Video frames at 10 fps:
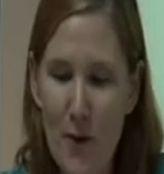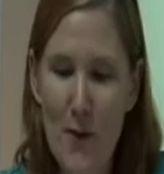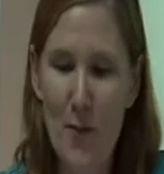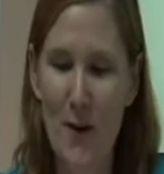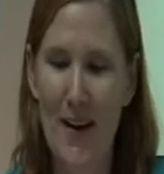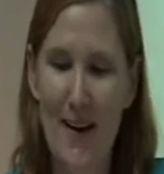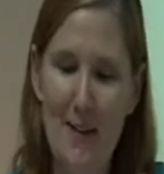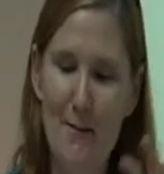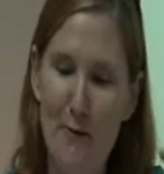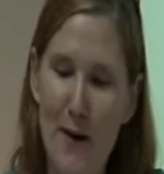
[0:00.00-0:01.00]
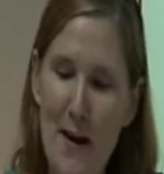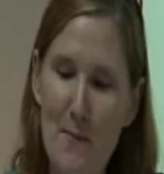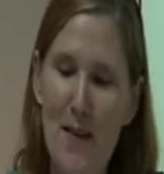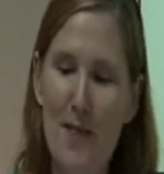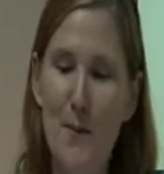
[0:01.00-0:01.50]
in the book, I kind of
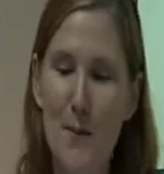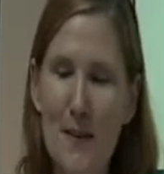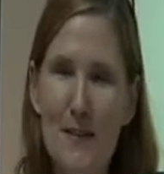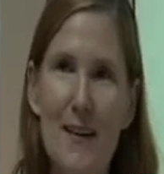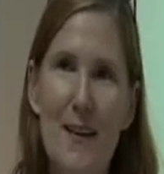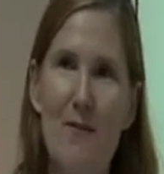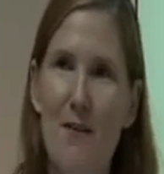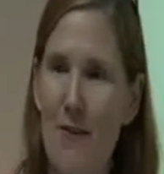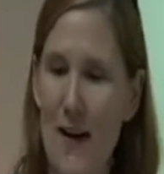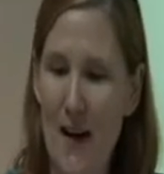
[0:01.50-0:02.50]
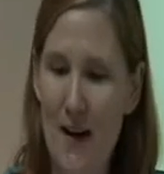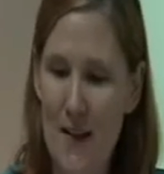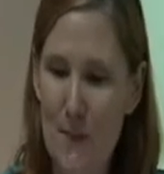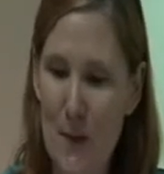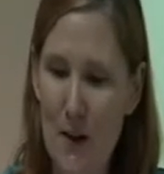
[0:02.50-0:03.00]
frame the building of the Fan
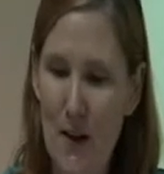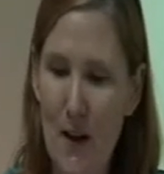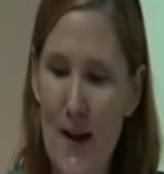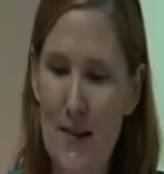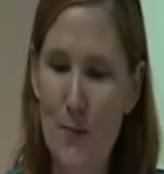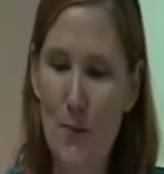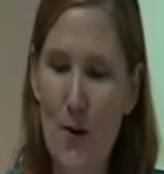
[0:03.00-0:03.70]
Hospital as a